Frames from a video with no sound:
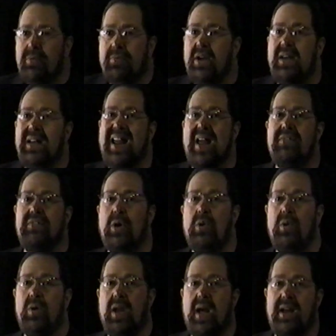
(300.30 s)
don't really have a
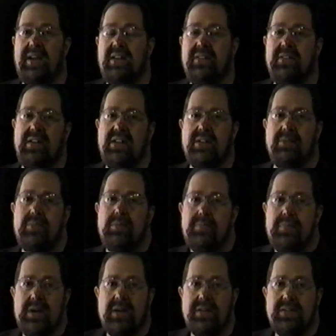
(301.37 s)
whole lot in a
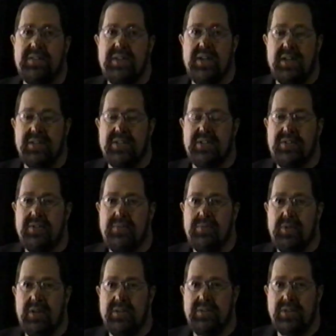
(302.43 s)
prepared sense to
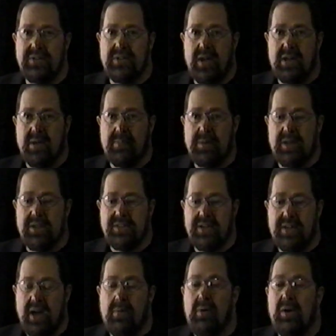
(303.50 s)
talk about
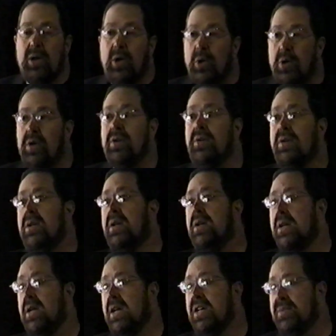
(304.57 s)
today. I want to learn
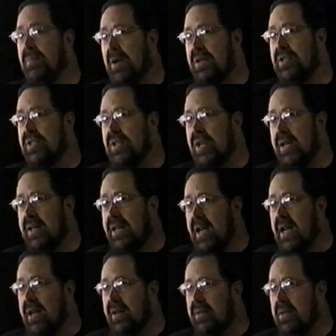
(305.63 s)
as much as I
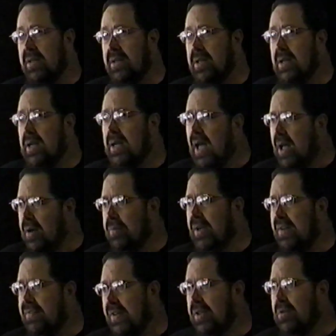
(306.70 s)
can. I don't
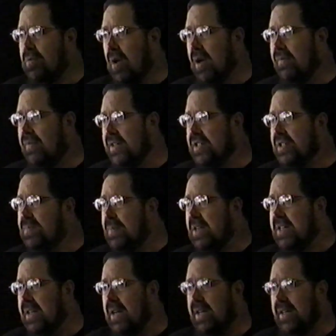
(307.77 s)
really feel qualified to
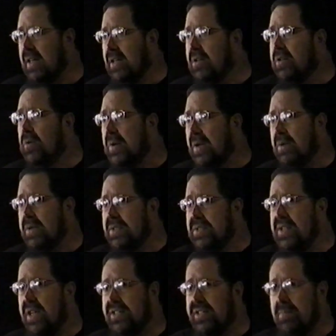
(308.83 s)
speak in any coherent
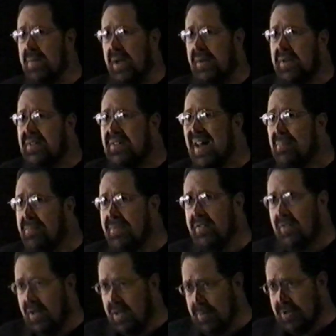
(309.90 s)
sense about the depth
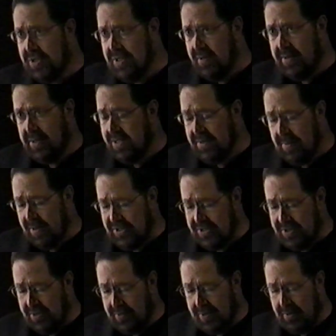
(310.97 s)
of libertarianism. I
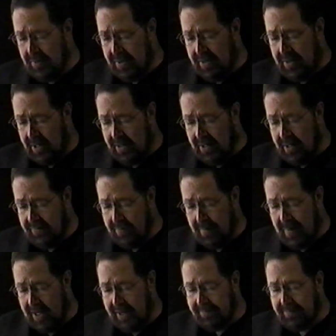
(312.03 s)
just don't know
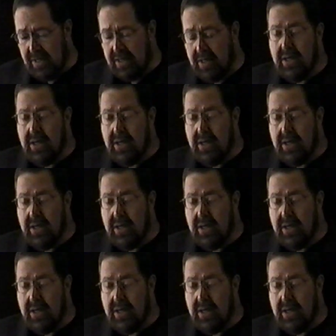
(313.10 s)
enough about it.